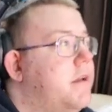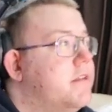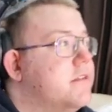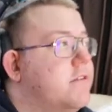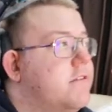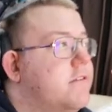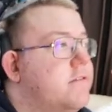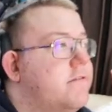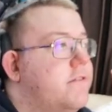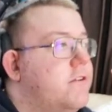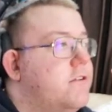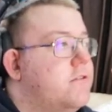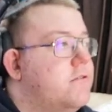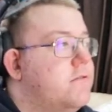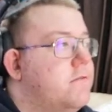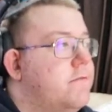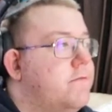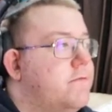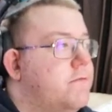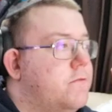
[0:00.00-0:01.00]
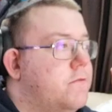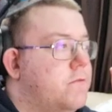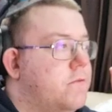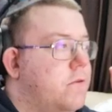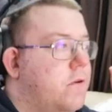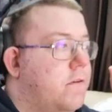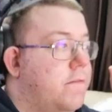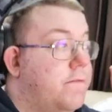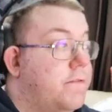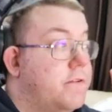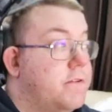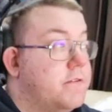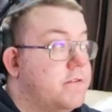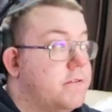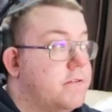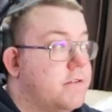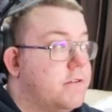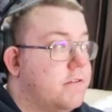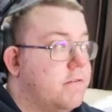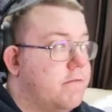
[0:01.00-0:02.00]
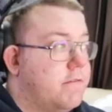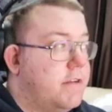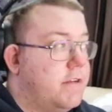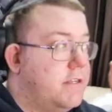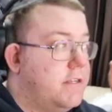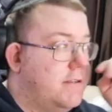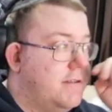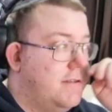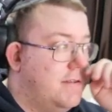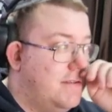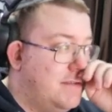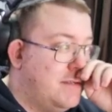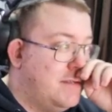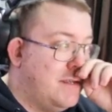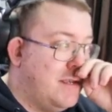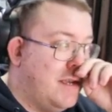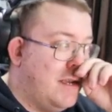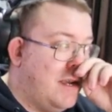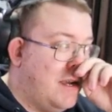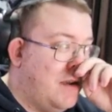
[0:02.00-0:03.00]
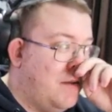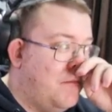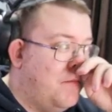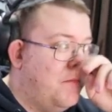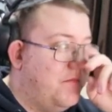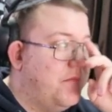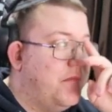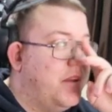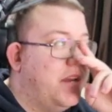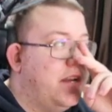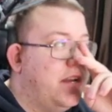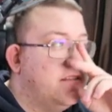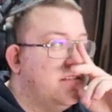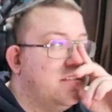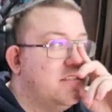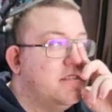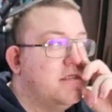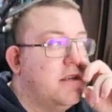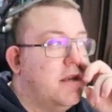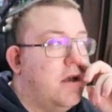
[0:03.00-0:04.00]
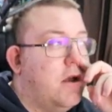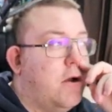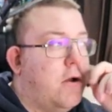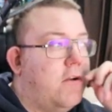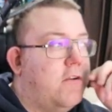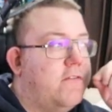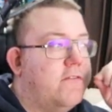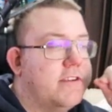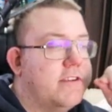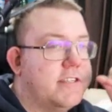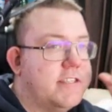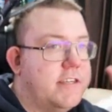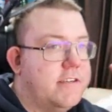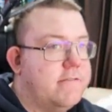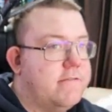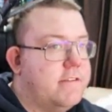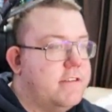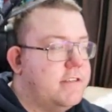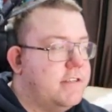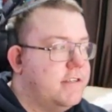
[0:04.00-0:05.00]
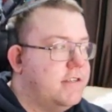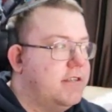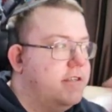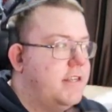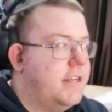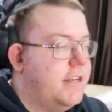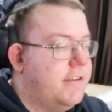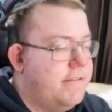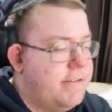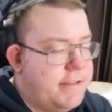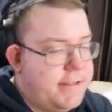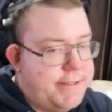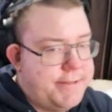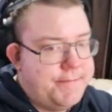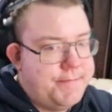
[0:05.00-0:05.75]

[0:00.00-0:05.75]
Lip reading: controversial for obvious reasons. It's over exaggerated in areas,